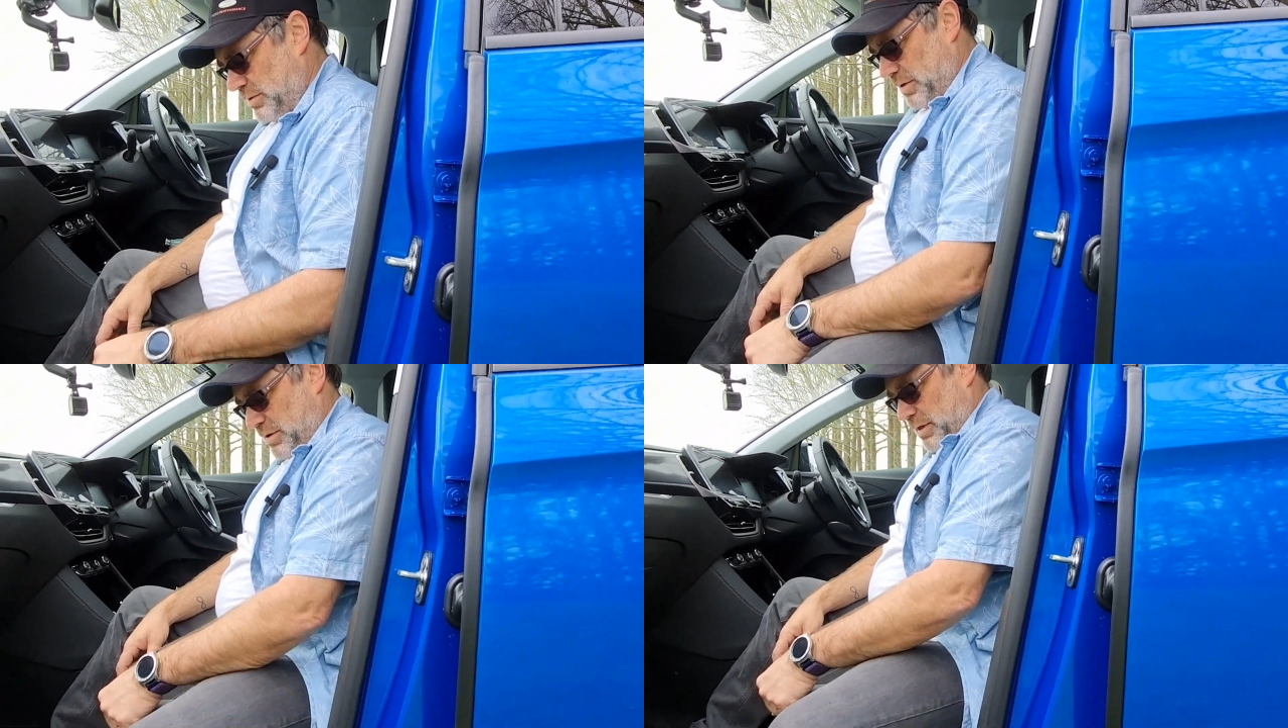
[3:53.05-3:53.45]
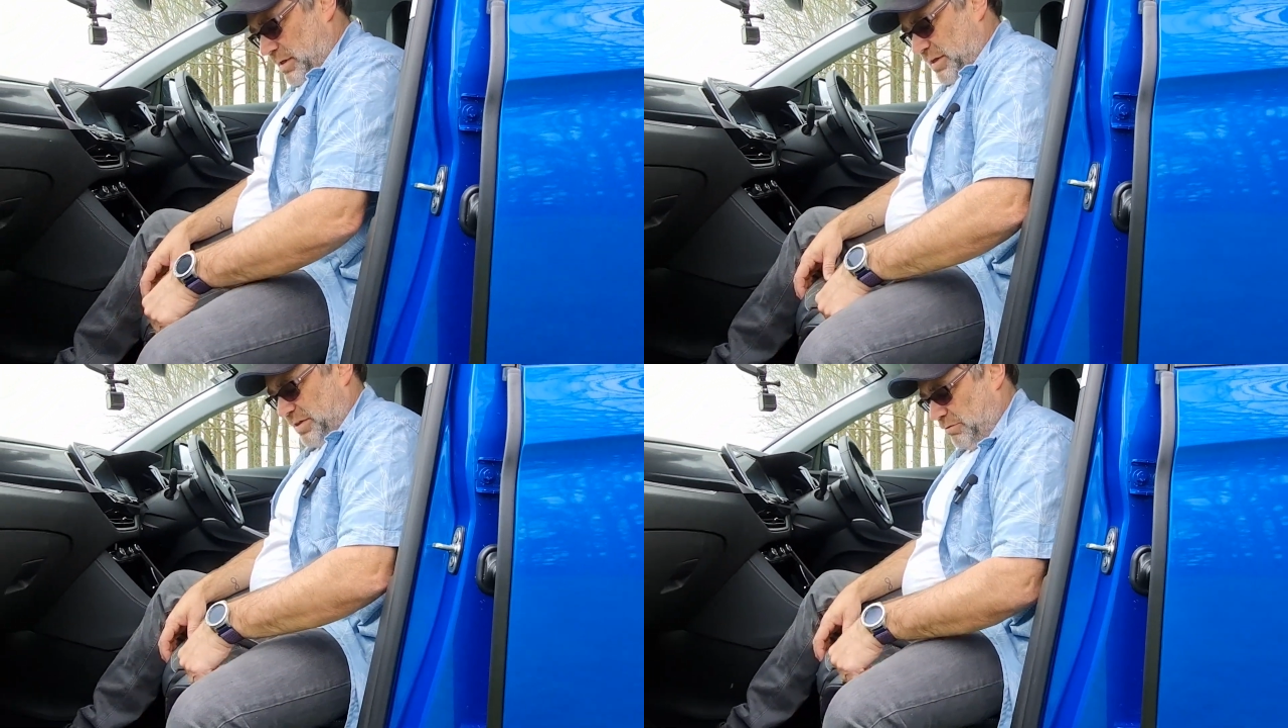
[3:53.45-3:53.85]
with
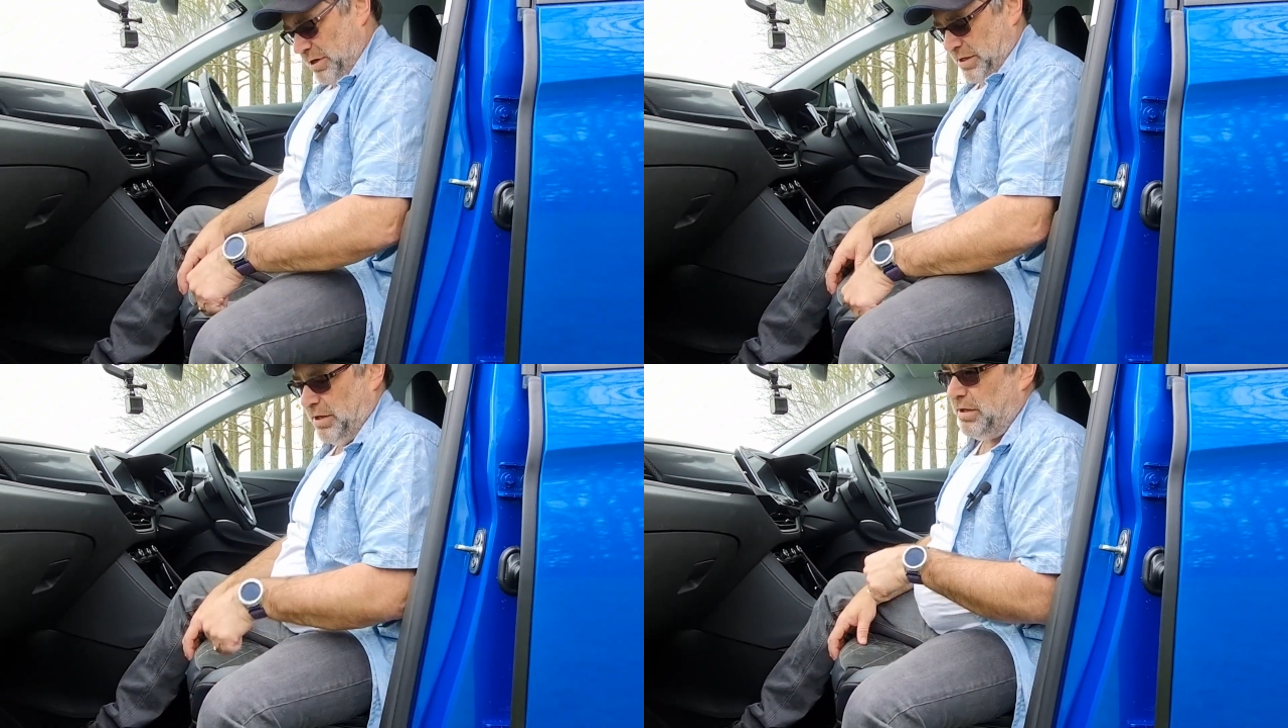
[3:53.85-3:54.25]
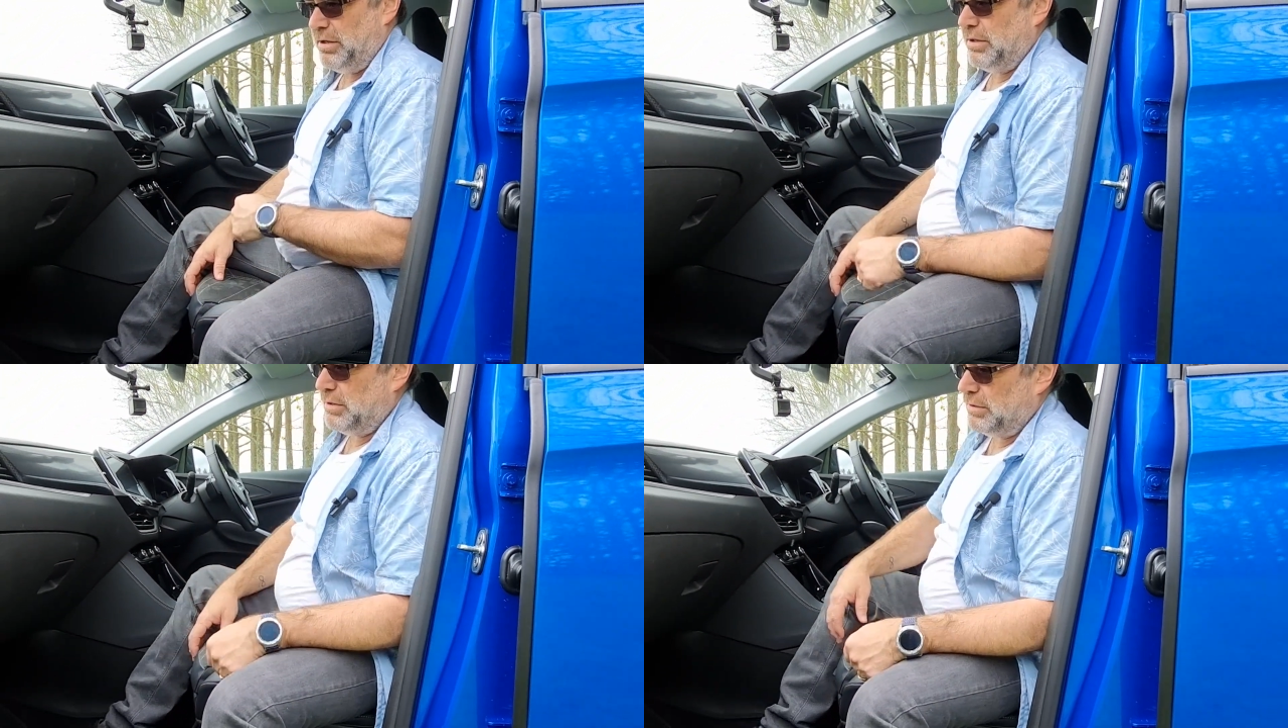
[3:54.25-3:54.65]
leatherette
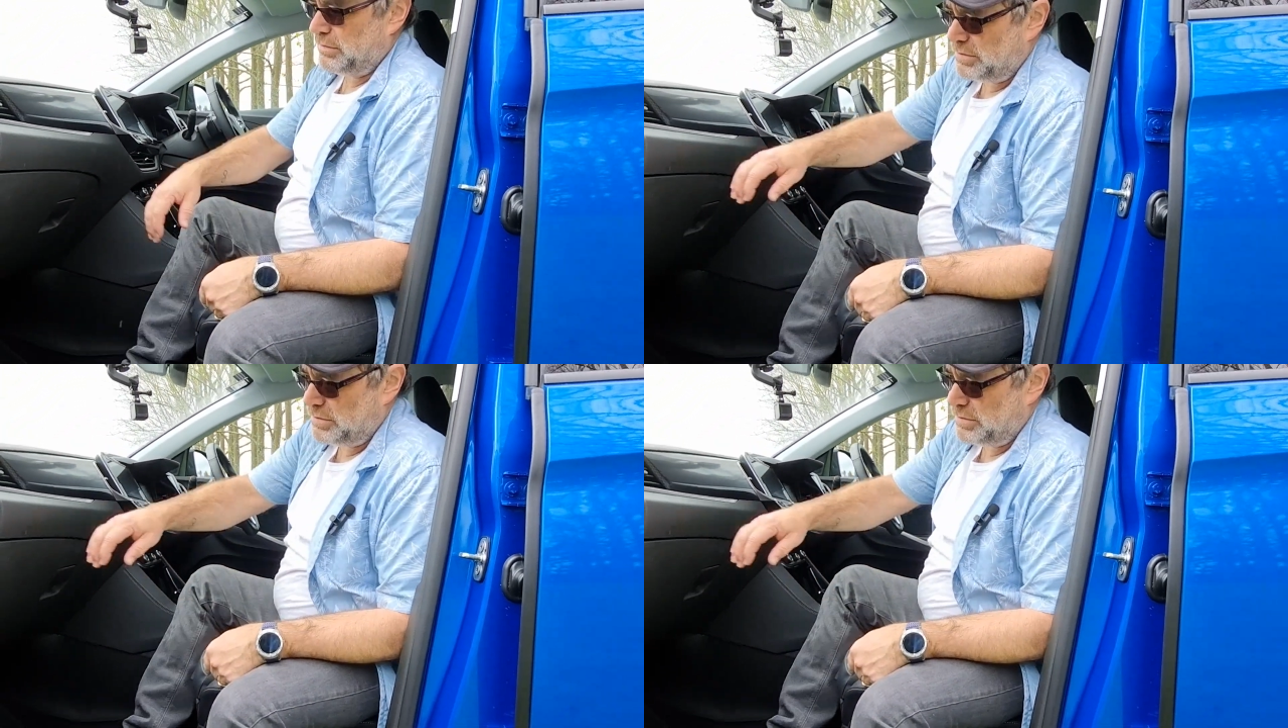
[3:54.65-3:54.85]
on